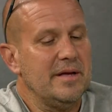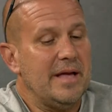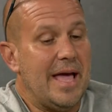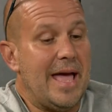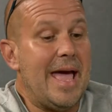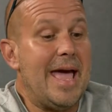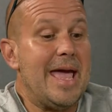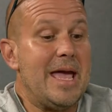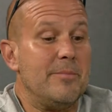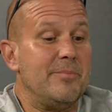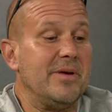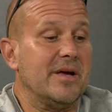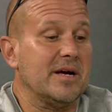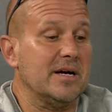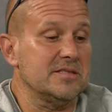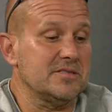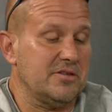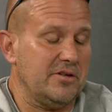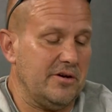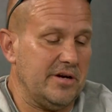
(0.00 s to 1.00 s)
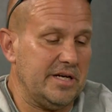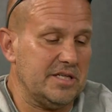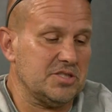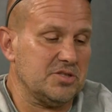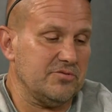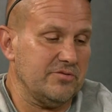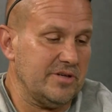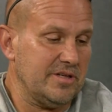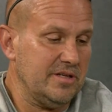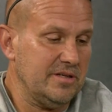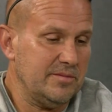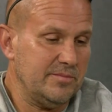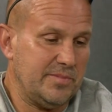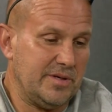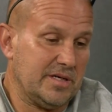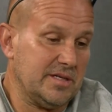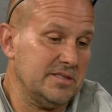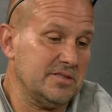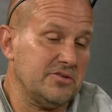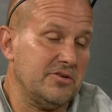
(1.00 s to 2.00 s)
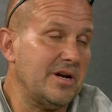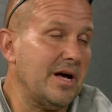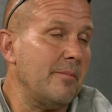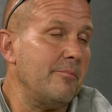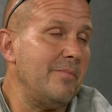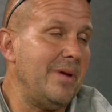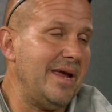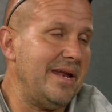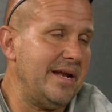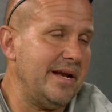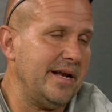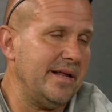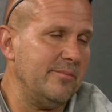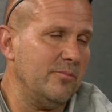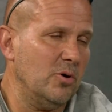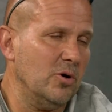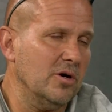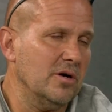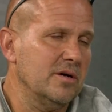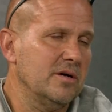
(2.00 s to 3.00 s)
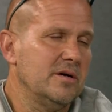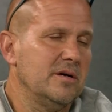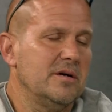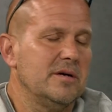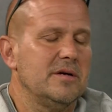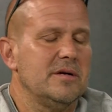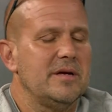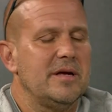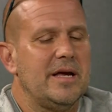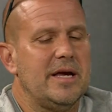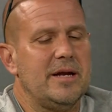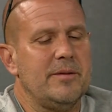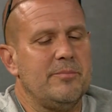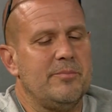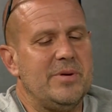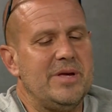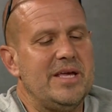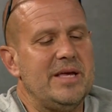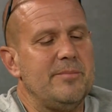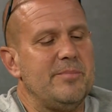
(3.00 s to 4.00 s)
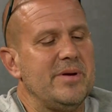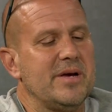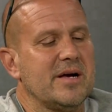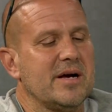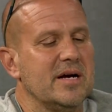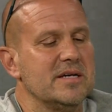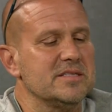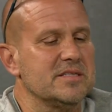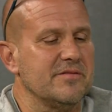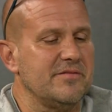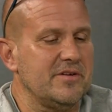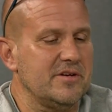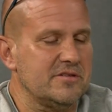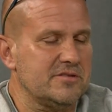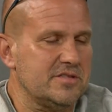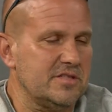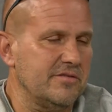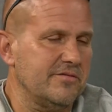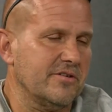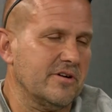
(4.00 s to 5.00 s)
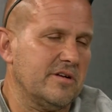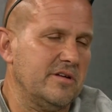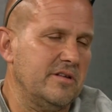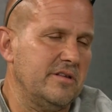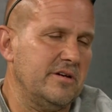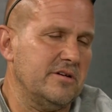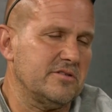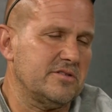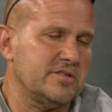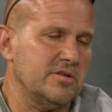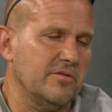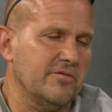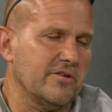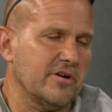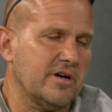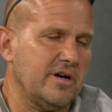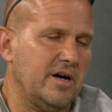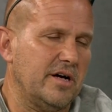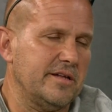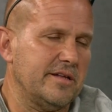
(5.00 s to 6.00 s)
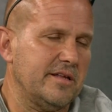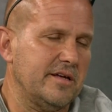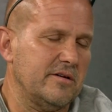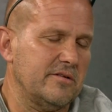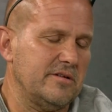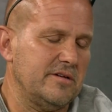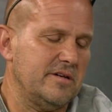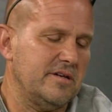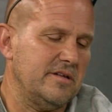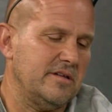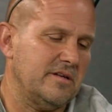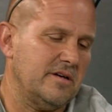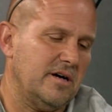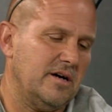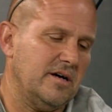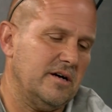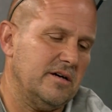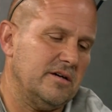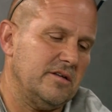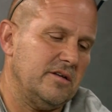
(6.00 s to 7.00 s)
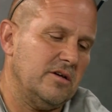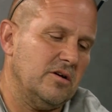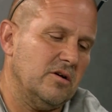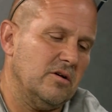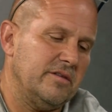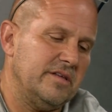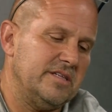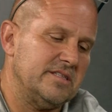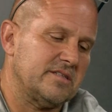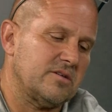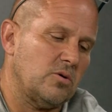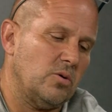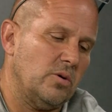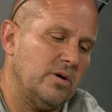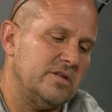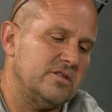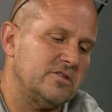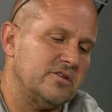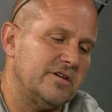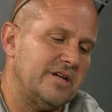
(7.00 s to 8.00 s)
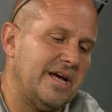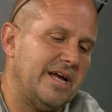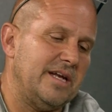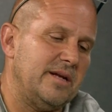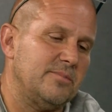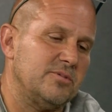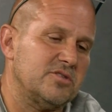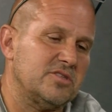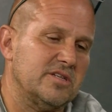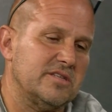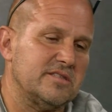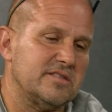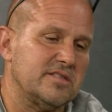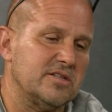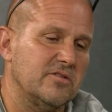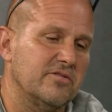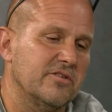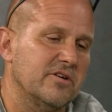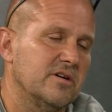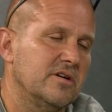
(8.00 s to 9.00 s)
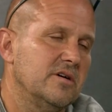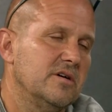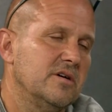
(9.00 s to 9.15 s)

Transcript: a because they're history, because they're not made anymore and B because of their silver their silver content. Uh, you know, these coins are 90% silver,